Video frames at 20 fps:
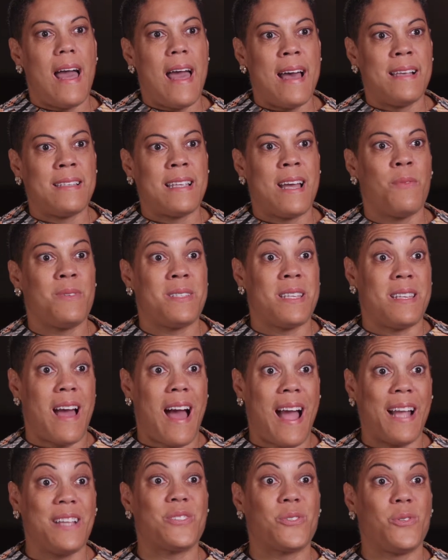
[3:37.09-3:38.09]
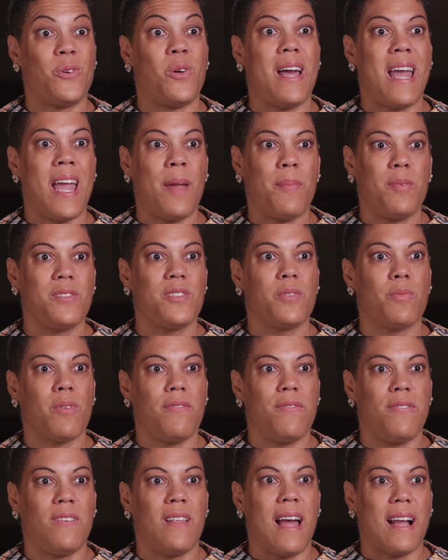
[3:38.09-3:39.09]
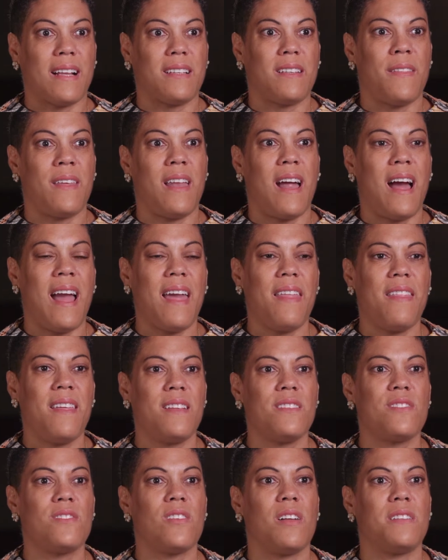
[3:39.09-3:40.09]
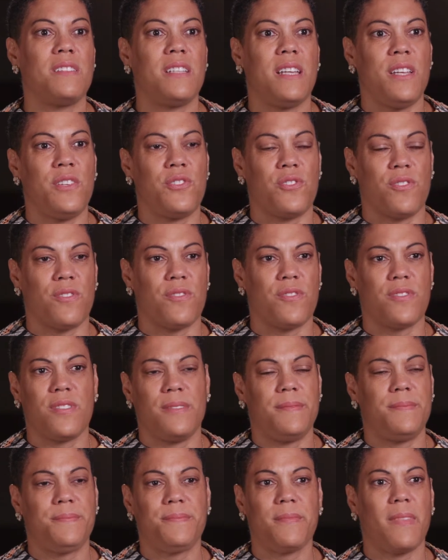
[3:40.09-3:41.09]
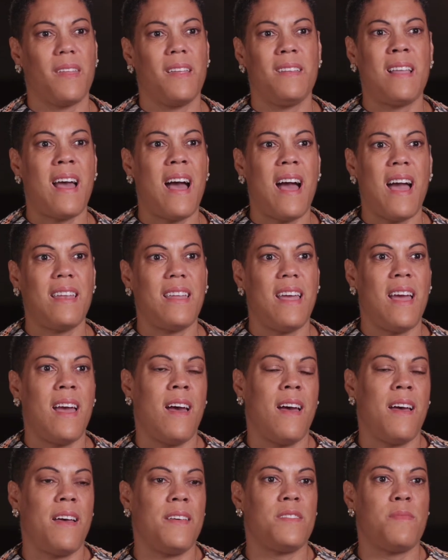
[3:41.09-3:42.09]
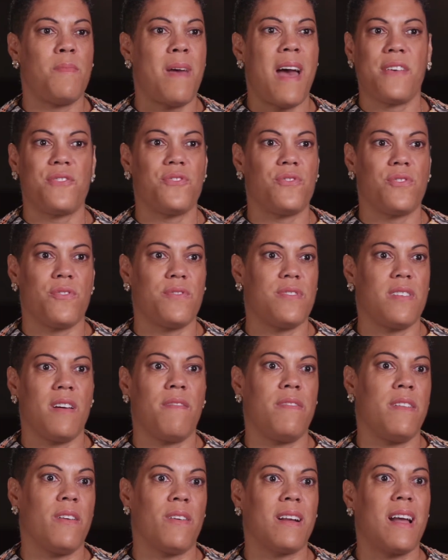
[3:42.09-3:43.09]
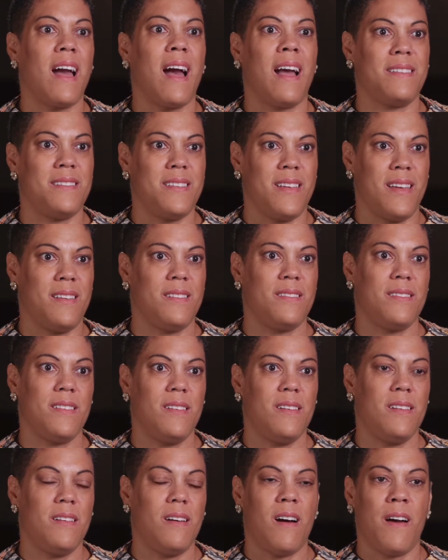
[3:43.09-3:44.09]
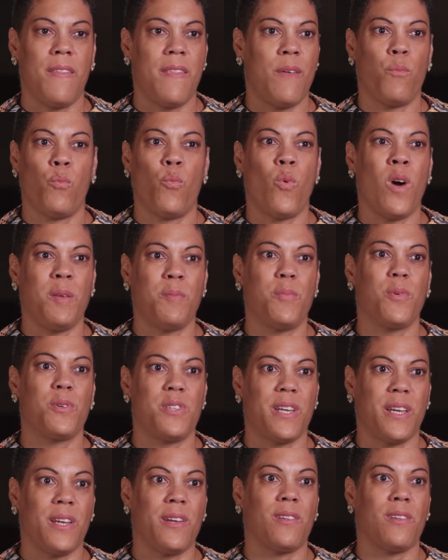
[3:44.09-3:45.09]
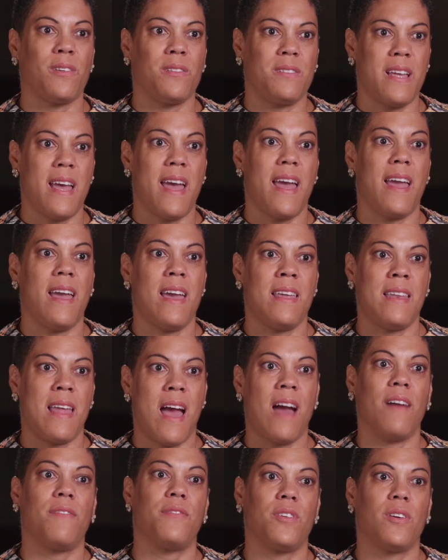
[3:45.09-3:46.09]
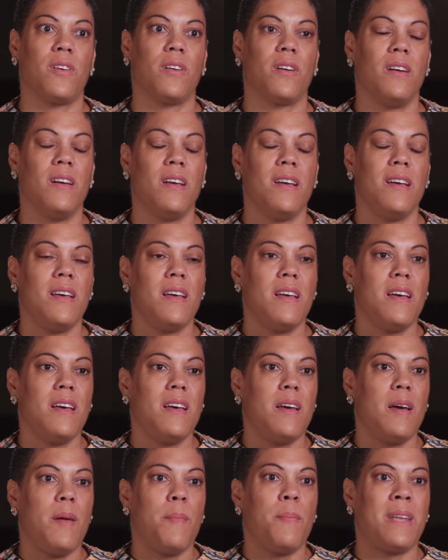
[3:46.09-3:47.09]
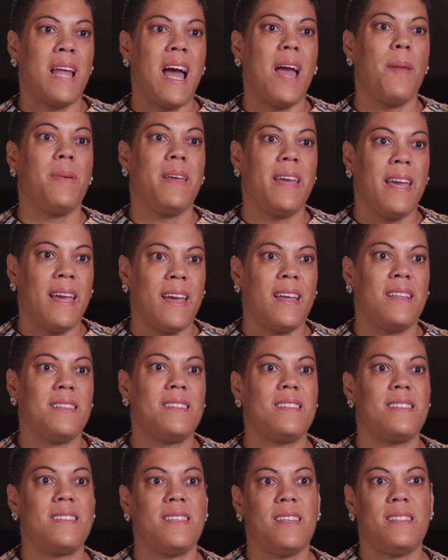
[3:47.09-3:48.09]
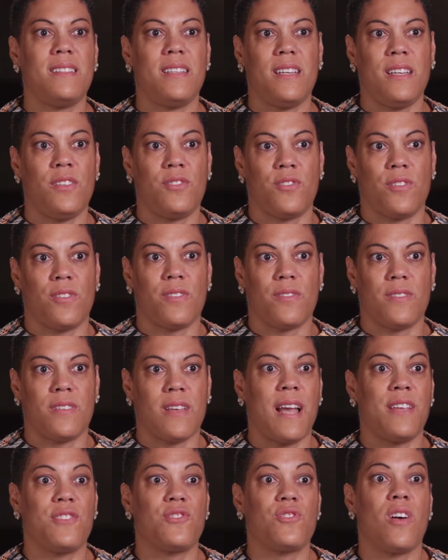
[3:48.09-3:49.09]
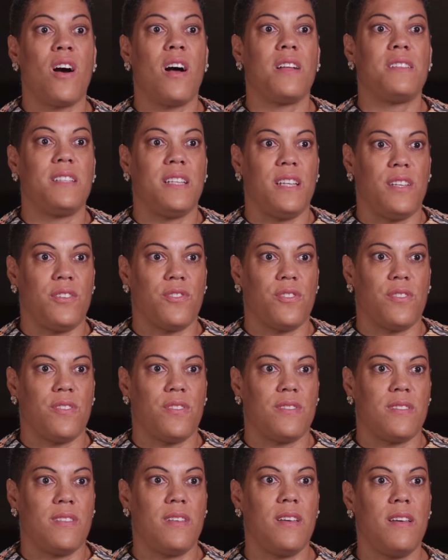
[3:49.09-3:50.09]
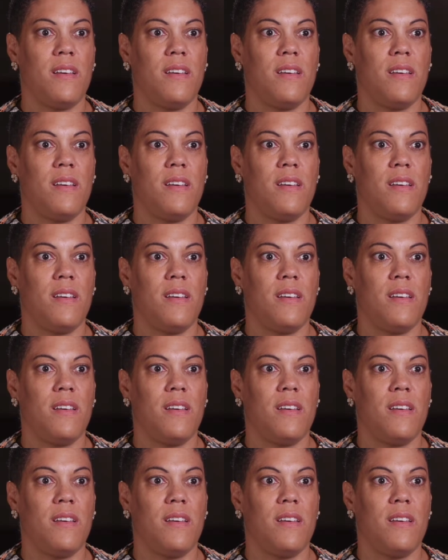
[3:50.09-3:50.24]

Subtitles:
as I was in high school, able to reflect that I then saw teachers not as masters of their content on one particular day and after, but I began to see teachers. I saw teachers